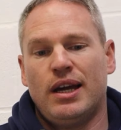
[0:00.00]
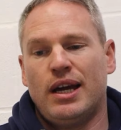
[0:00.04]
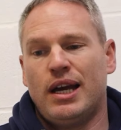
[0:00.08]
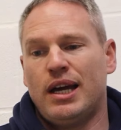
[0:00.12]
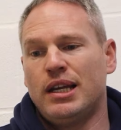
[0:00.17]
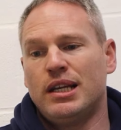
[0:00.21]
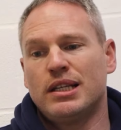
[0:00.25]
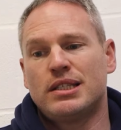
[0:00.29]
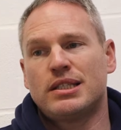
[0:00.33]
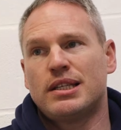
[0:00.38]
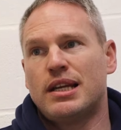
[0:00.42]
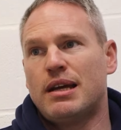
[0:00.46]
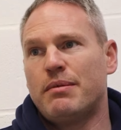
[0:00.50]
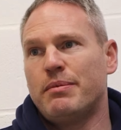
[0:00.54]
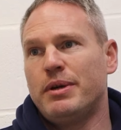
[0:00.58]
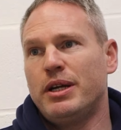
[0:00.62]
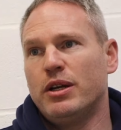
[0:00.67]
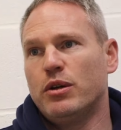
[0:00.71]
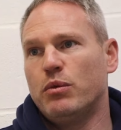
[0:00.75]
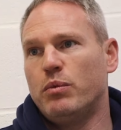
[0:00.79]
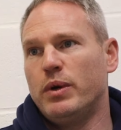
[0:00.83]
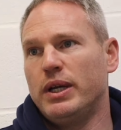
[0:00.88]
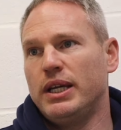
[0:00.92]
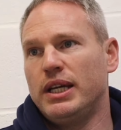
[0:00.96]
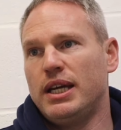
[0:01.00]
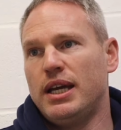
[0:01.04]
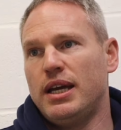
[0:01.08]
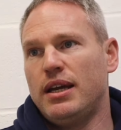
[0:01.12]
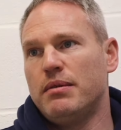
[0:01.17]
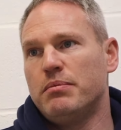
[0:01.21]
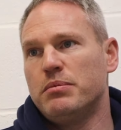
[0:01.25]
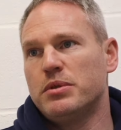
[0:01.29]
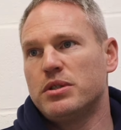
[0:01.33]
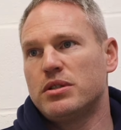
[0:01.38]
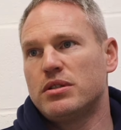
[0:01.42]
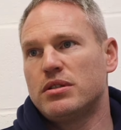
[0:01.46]
and listen, I'm here to win
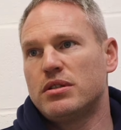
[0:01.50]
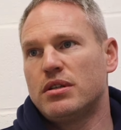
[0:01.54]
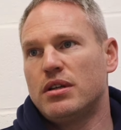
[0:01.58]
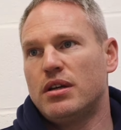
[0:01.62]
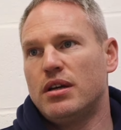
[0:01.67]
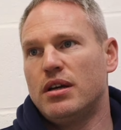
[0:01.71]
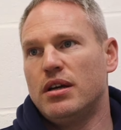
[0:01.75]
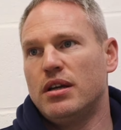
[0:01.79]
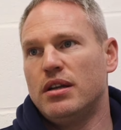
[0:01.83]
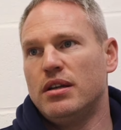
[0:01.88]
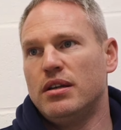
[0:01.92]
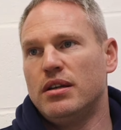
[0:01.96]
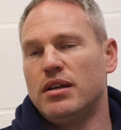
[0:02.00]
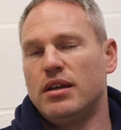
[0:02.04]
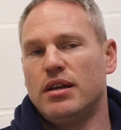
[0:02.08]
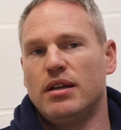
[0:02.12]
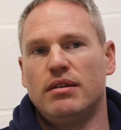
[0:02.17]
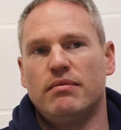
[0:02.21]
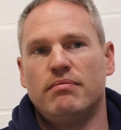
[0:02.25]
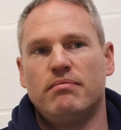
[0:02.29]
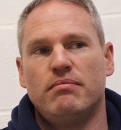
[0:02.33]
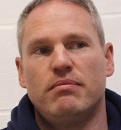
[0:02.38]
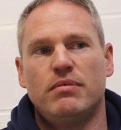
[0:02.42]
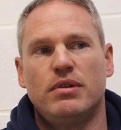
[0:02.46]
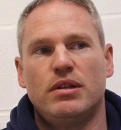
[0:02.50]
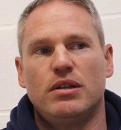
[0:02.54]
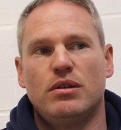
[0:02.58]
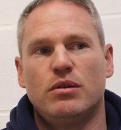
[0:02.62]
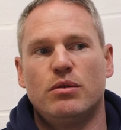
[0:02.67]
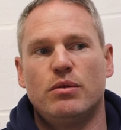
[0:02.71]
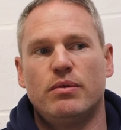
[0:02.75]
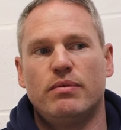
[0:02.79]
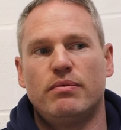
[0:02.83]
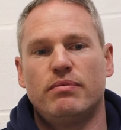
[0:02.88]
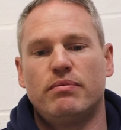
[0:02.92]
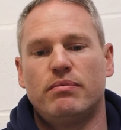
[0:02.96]
games, and, and you
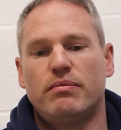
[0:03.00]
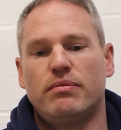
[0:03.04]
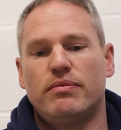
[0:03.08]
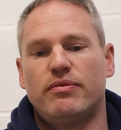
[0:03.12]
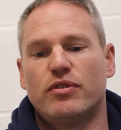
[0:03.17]
know,